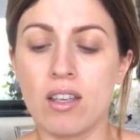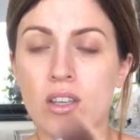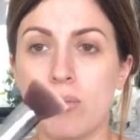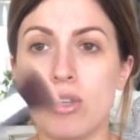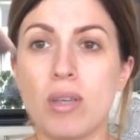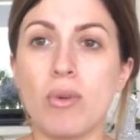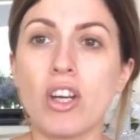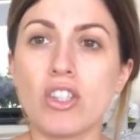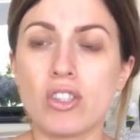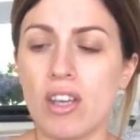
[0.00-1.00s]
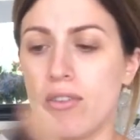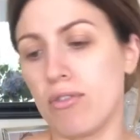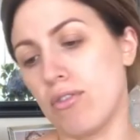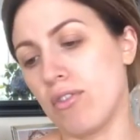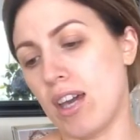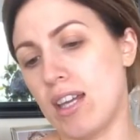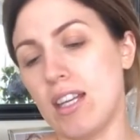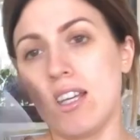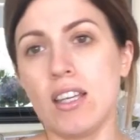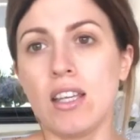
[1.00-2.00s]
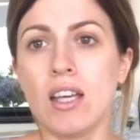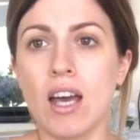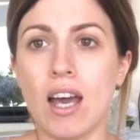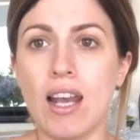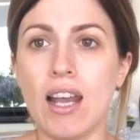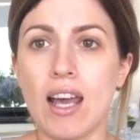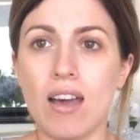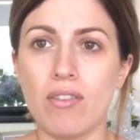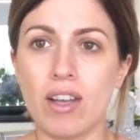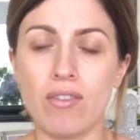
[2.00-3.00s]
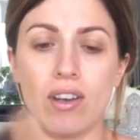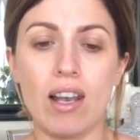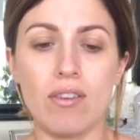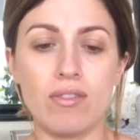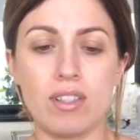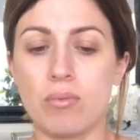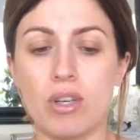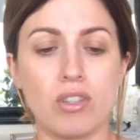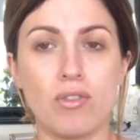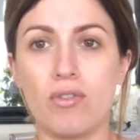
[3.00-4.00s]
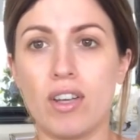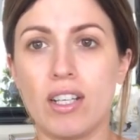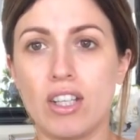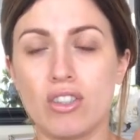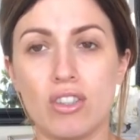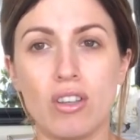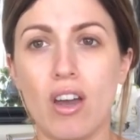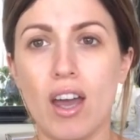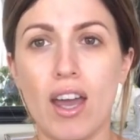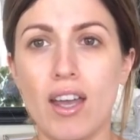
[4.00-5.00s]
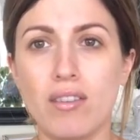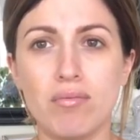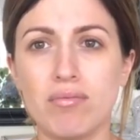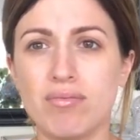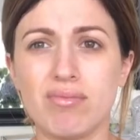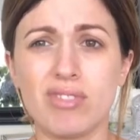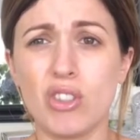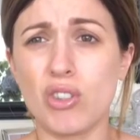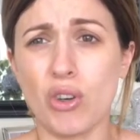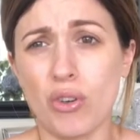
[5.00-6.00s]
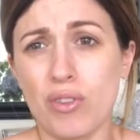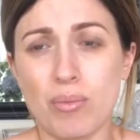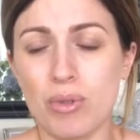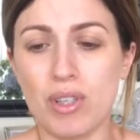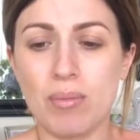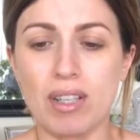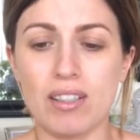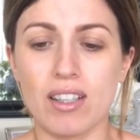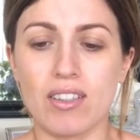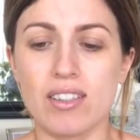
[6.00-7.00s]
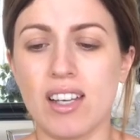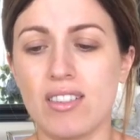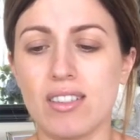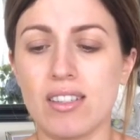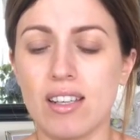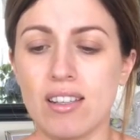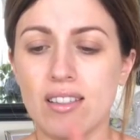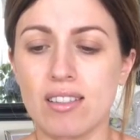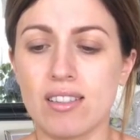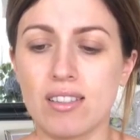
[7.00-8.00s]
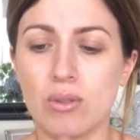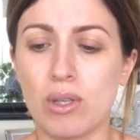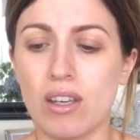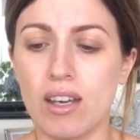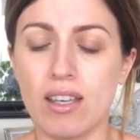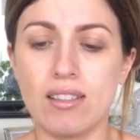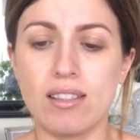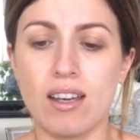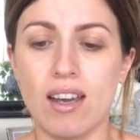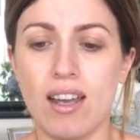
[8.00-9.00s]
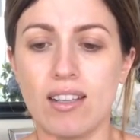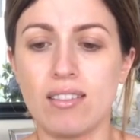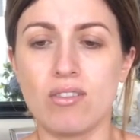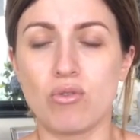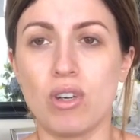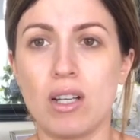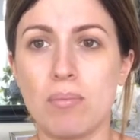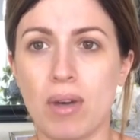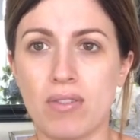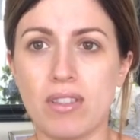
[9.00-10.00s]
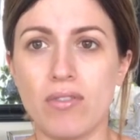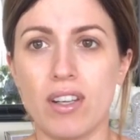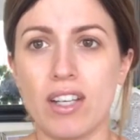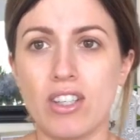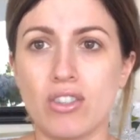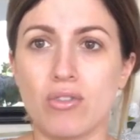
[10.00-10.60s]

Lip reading: Kabuki brush, F80. I love this brush for foundation. I use it over the Beauty Blender because I just think it's quicker, easier, and it really buffs the foundation